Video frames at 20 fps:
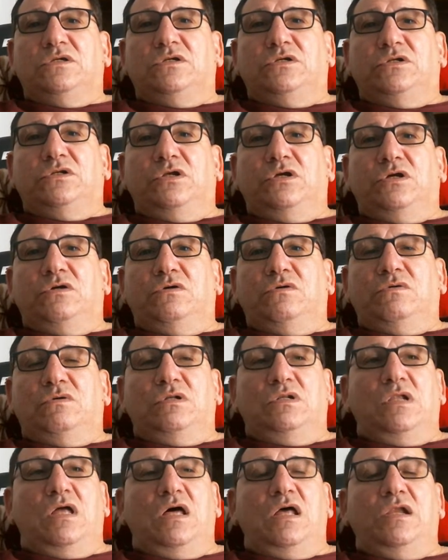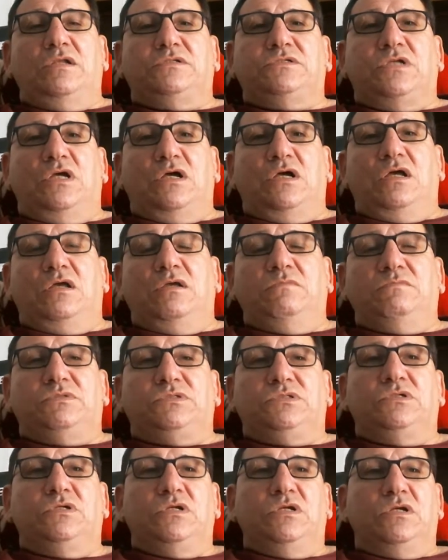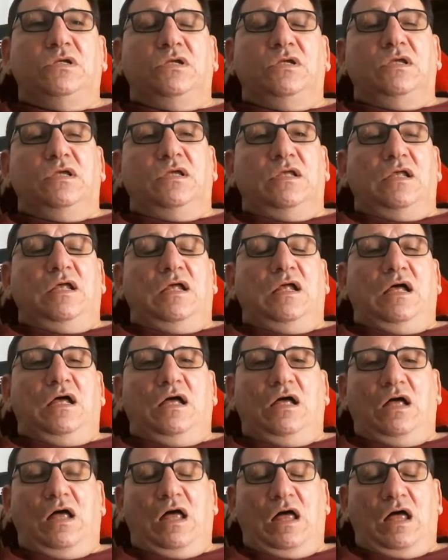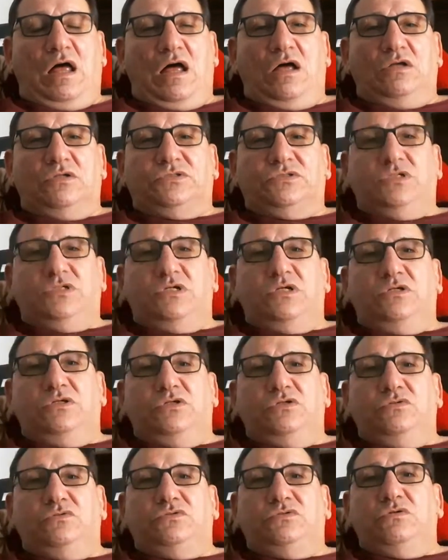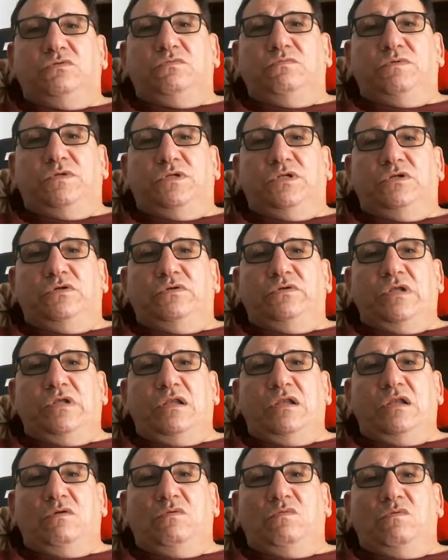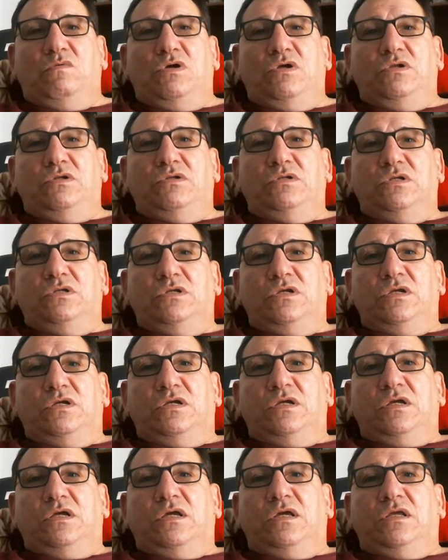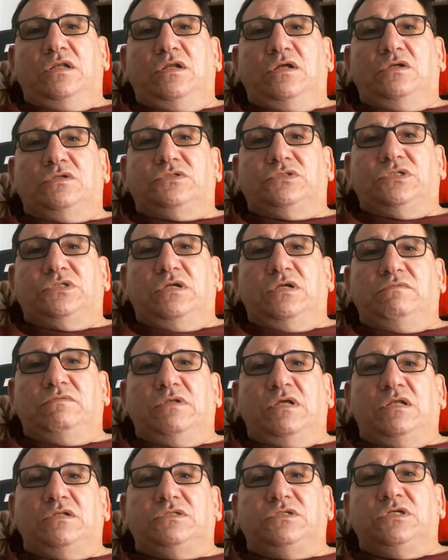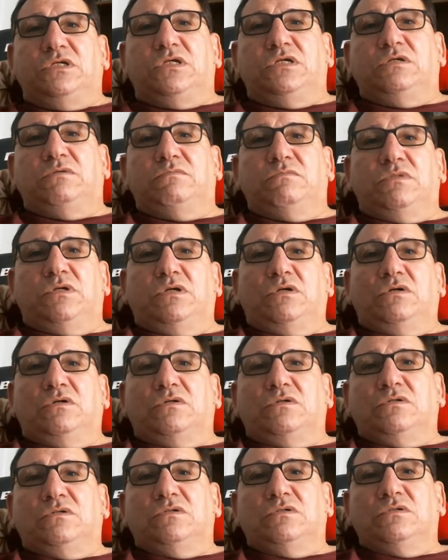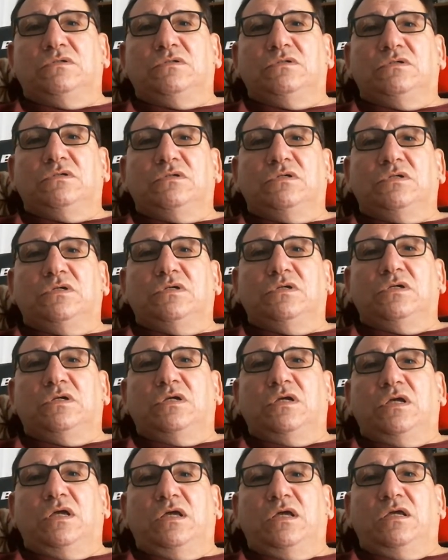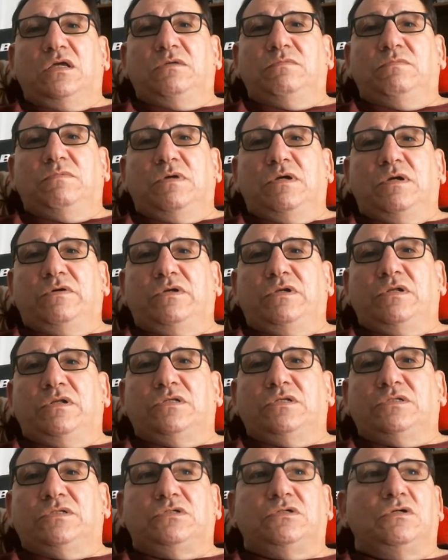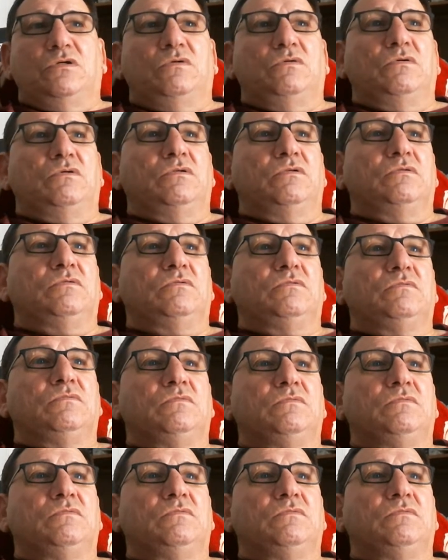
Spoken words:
A lot of times I'll see a YouTube video that I want and I'll save that to email. Hey, Baron, how's it going?